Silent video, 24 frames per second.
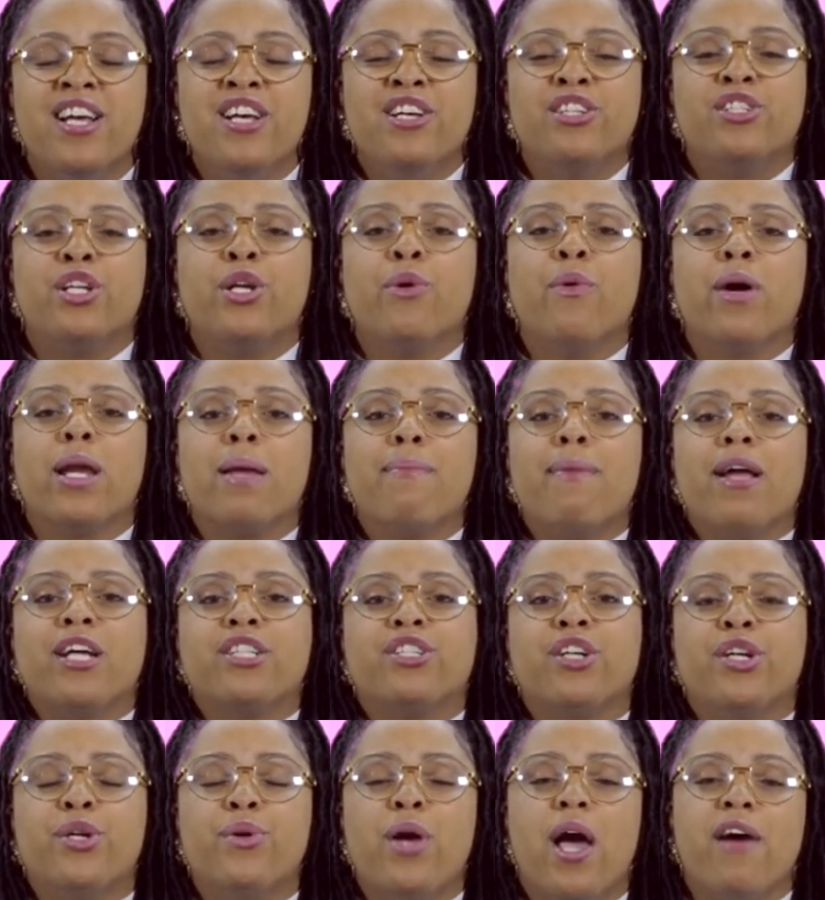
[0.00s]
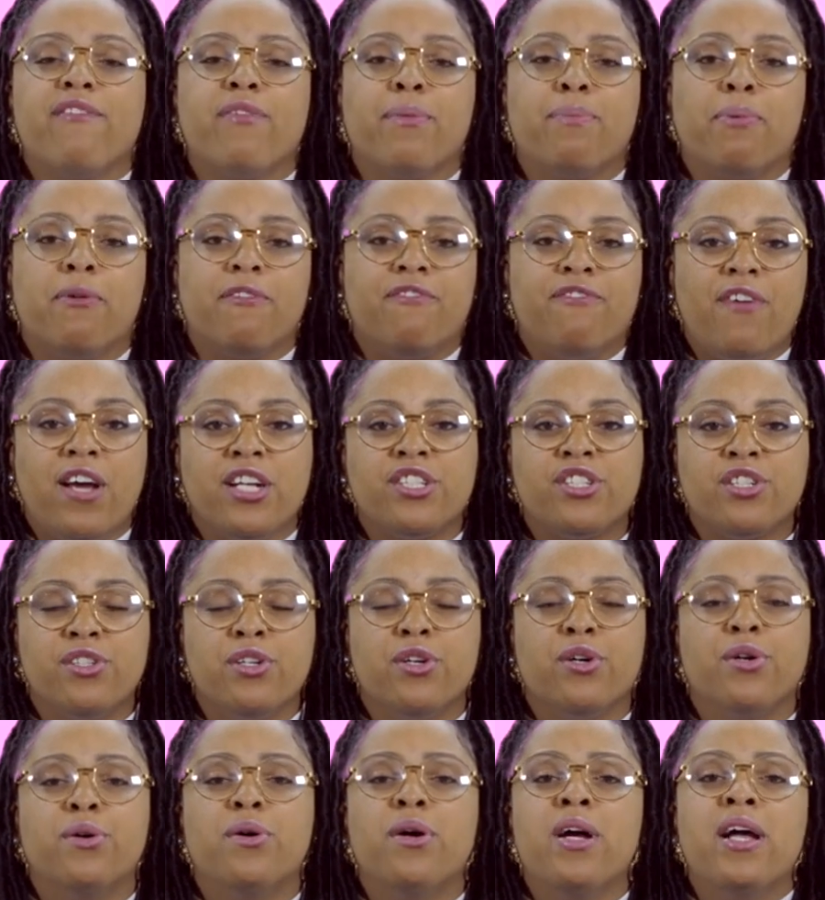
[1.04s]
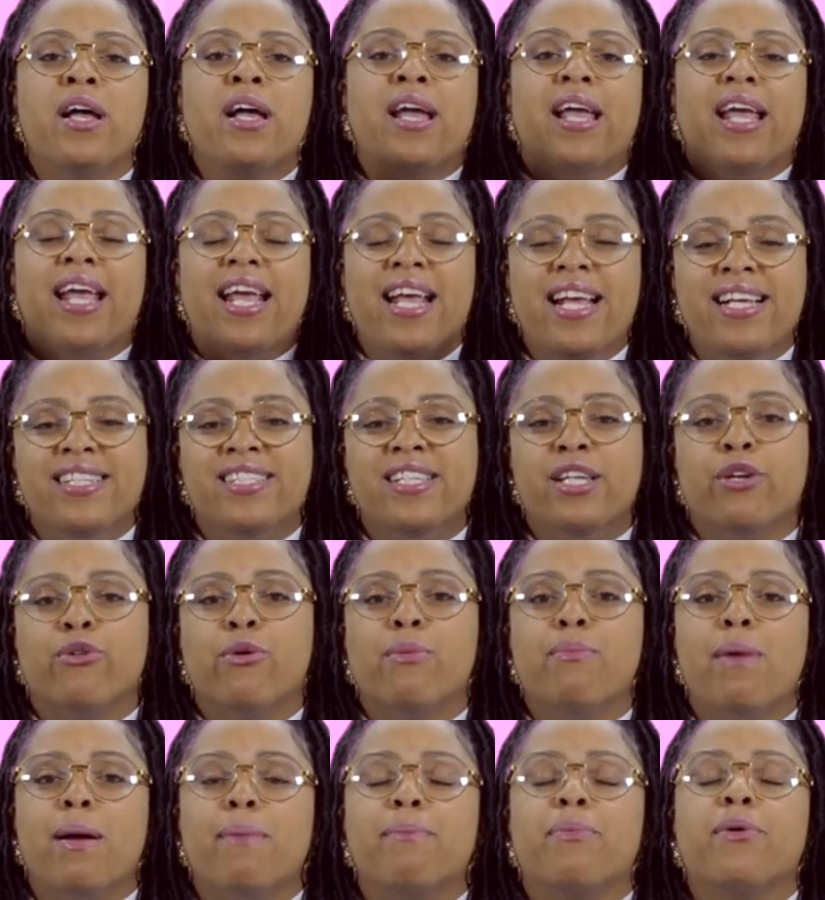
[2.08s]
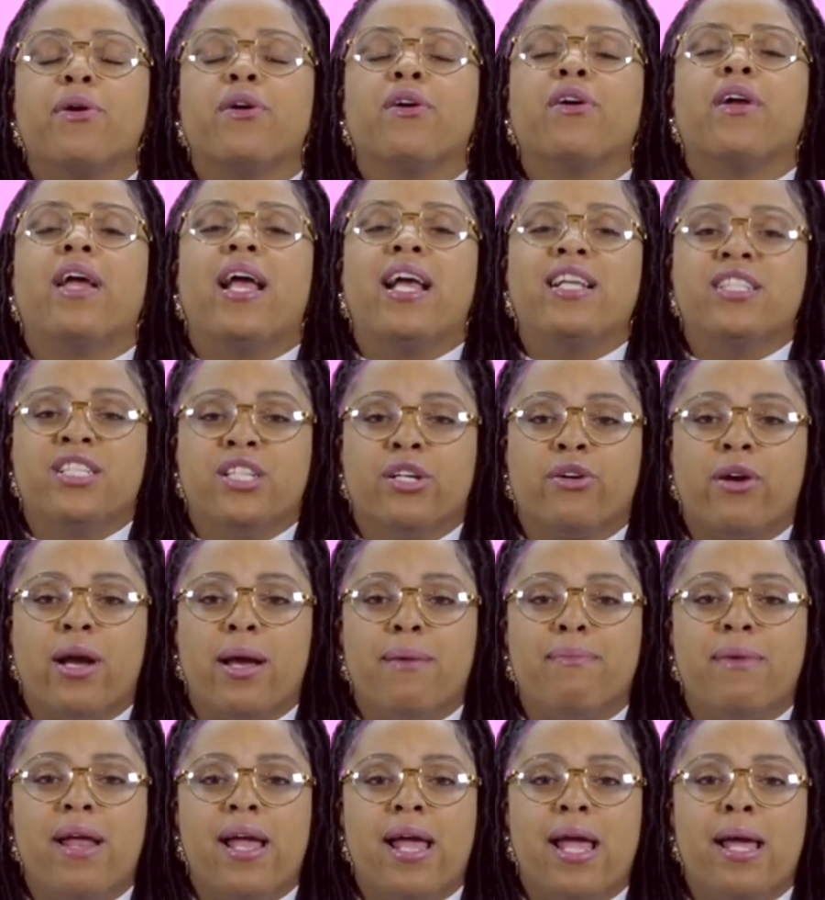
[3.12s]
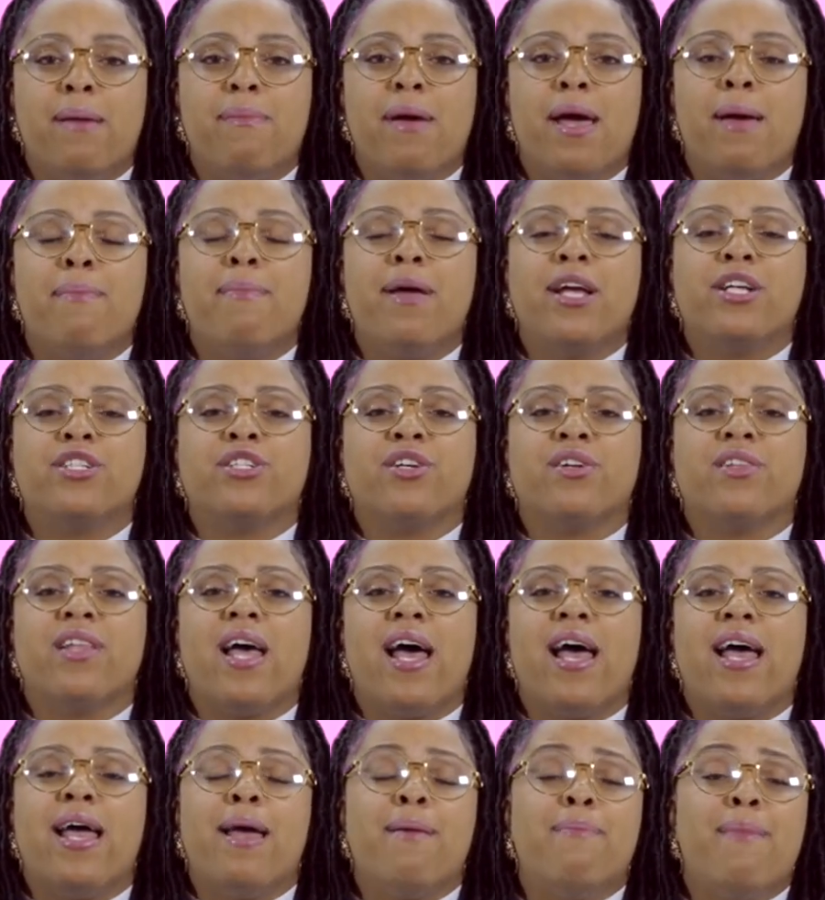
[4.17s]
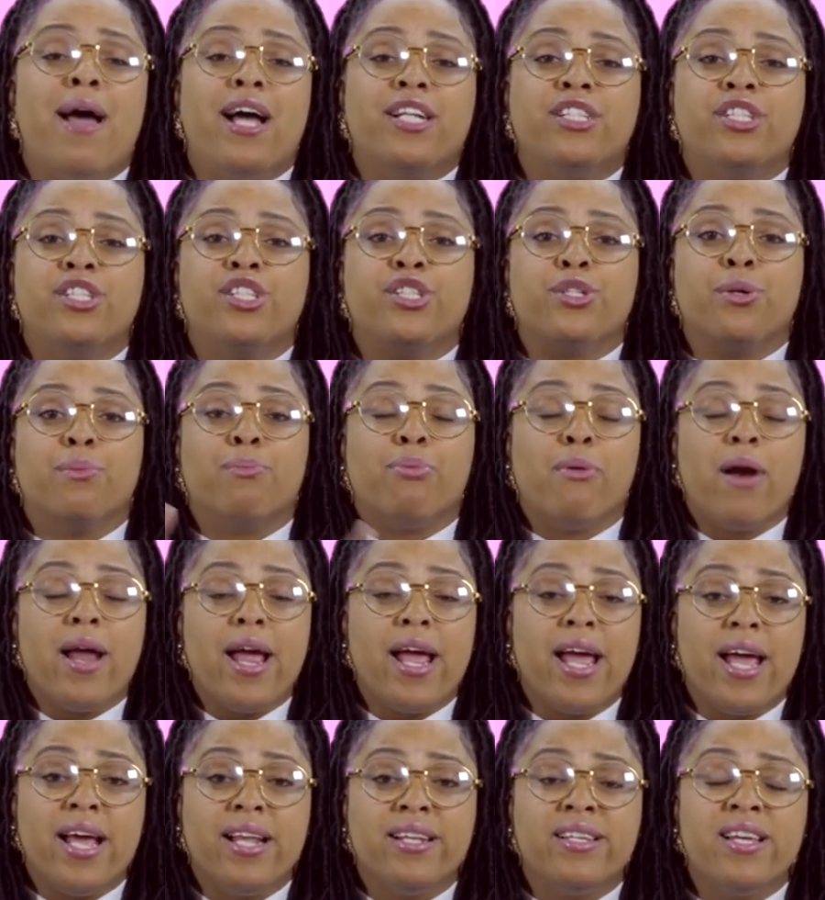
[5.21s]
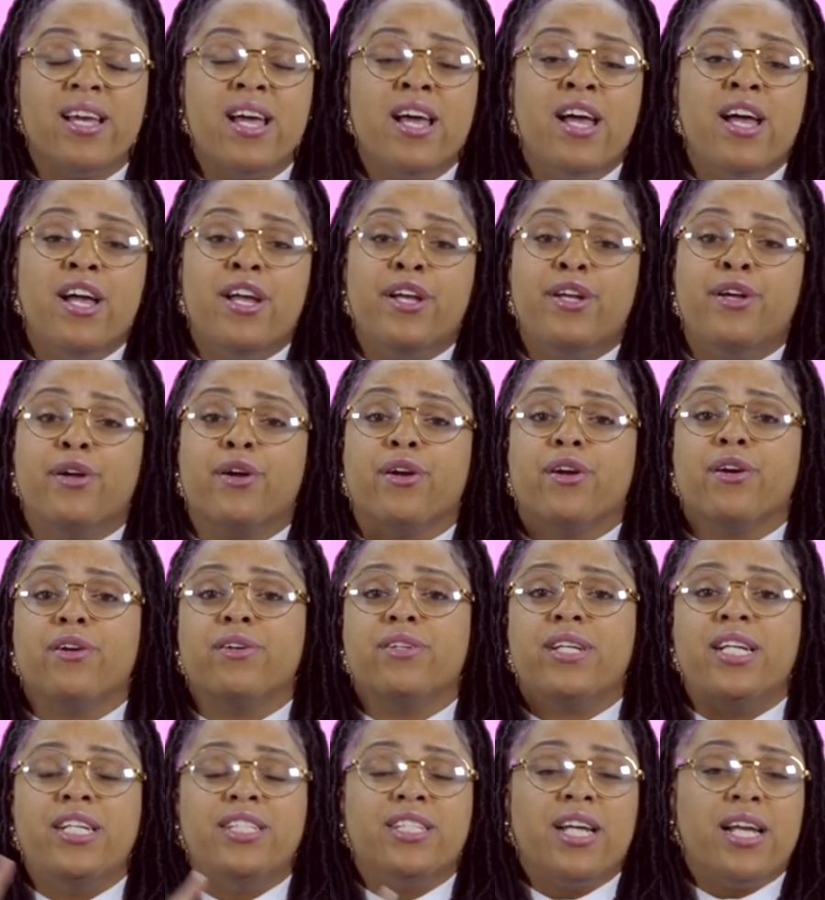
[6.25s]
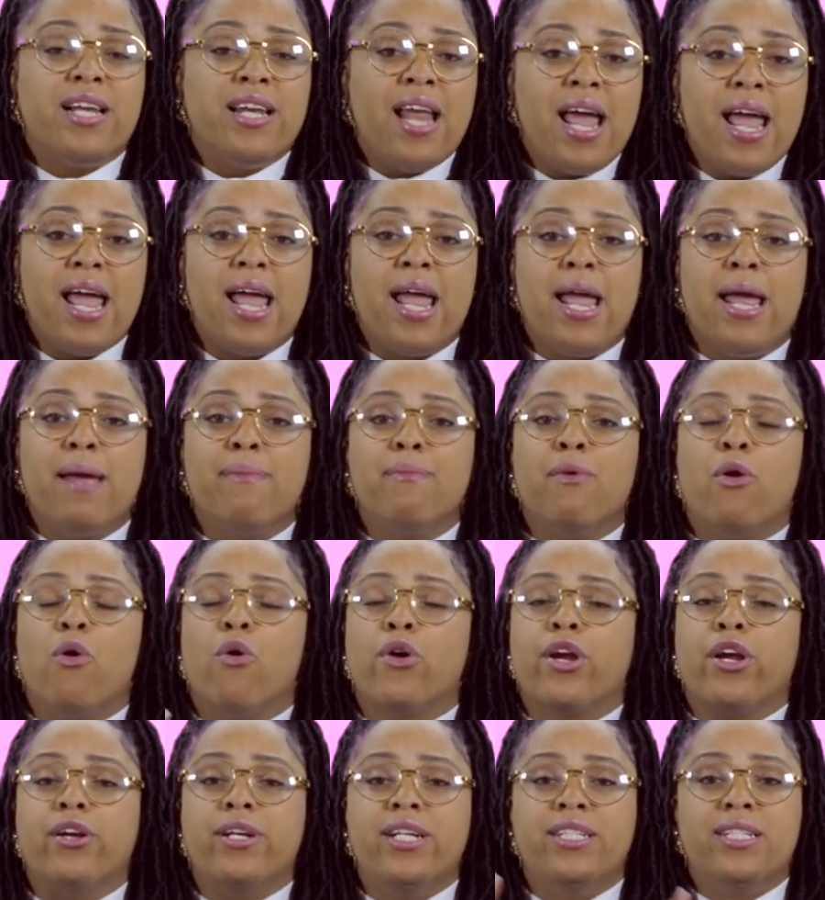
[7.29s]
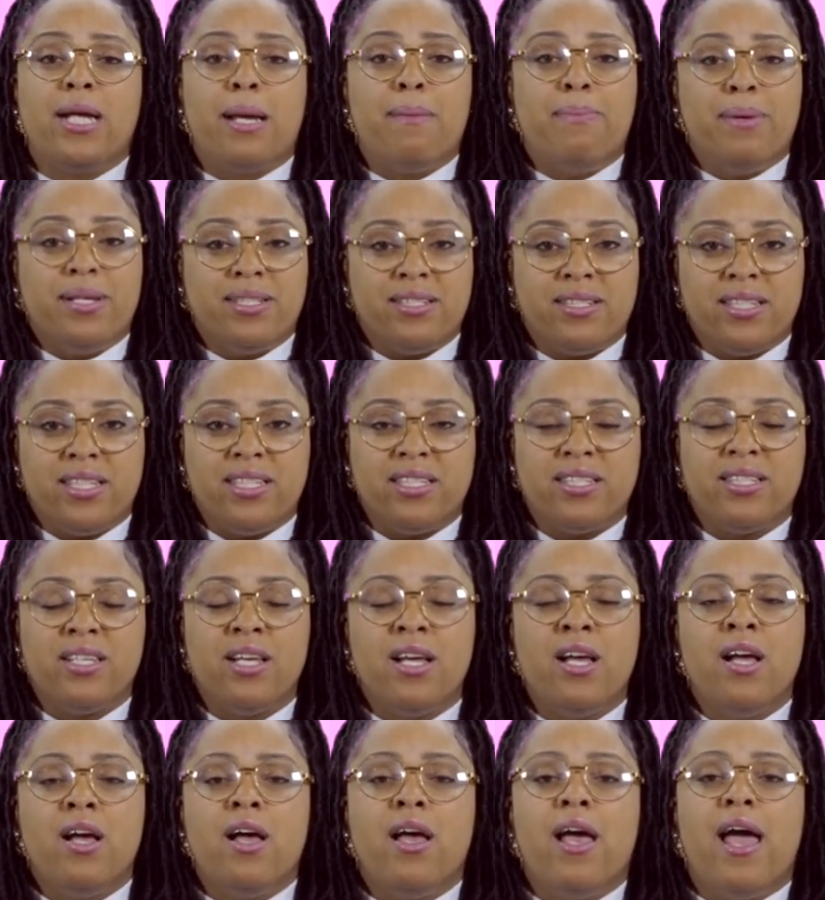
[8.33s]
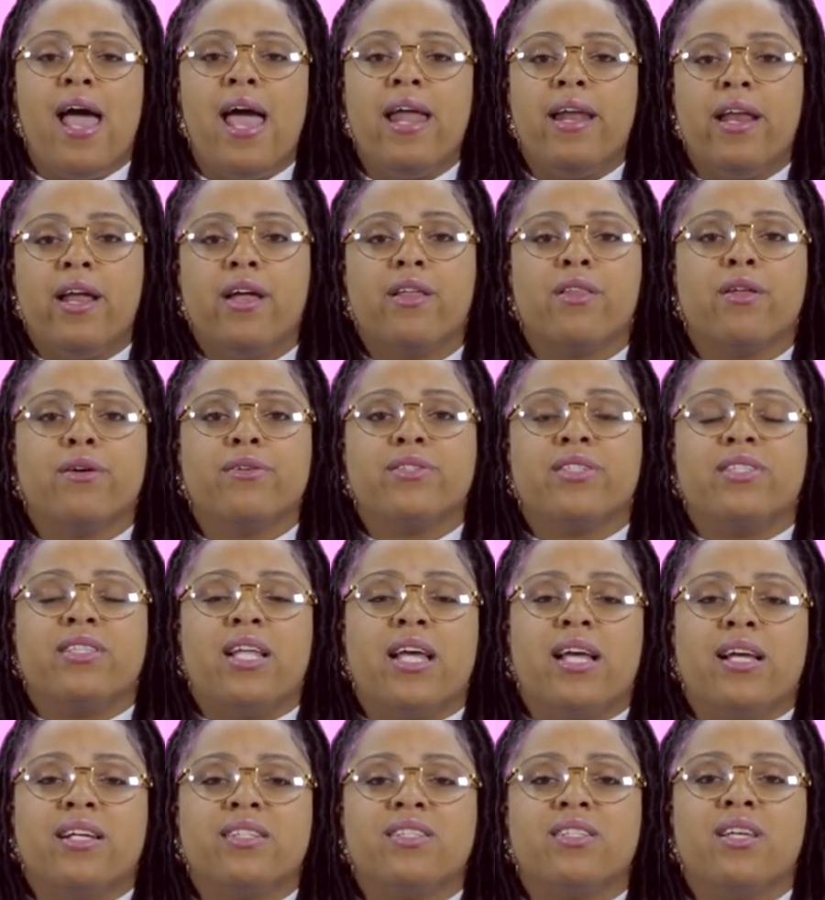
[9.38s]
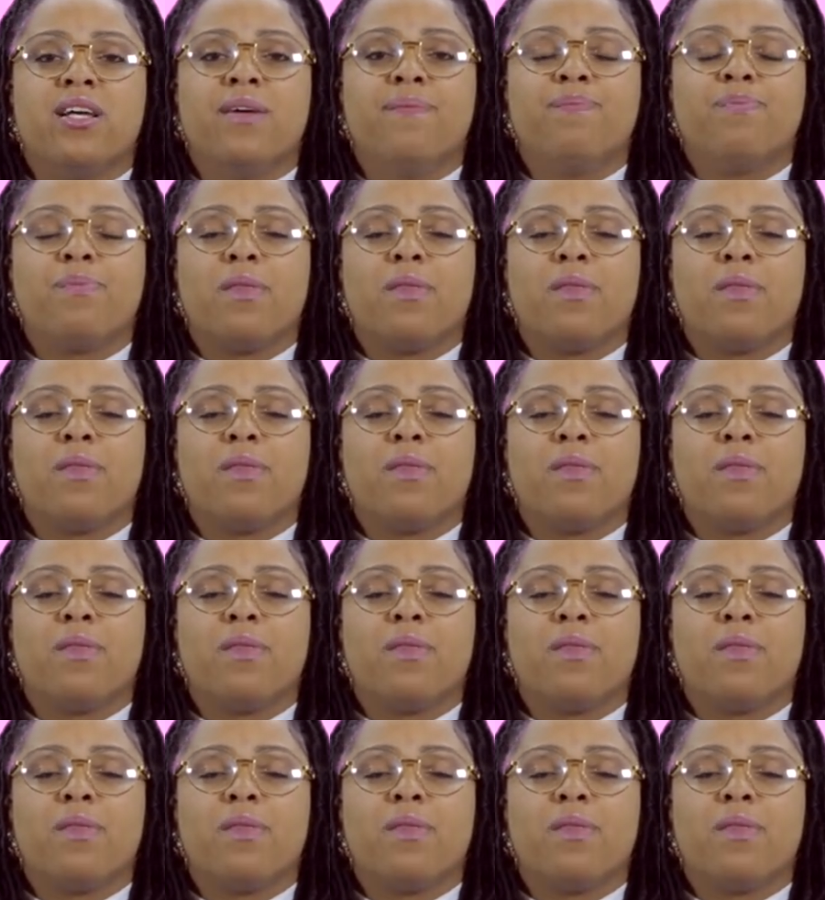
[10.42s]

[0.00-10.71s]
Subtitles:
So you want to make sure you have a professional, easy to remember Instagram name, and make sure that it matches your brand, your DJ name, or your DJ business. Any of those things.